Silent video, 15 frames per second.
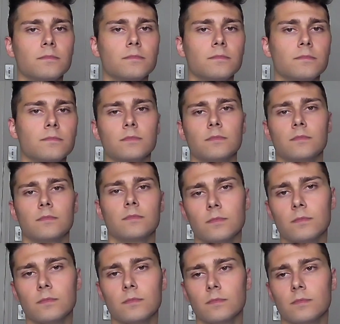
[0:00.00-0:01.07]

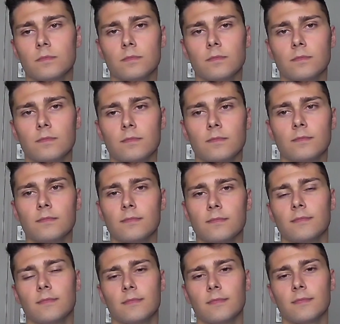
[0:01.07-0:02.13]

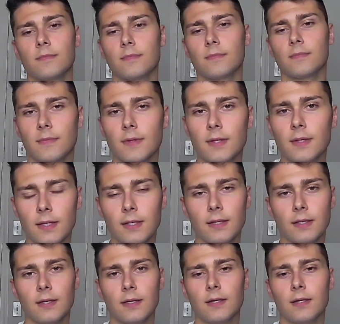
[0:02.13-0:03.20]

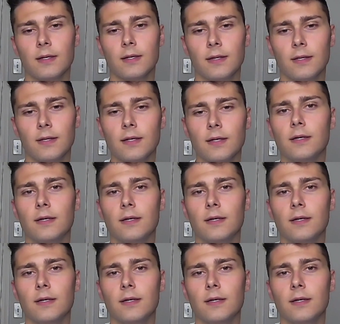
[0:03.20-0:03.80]
This person isn't speaking.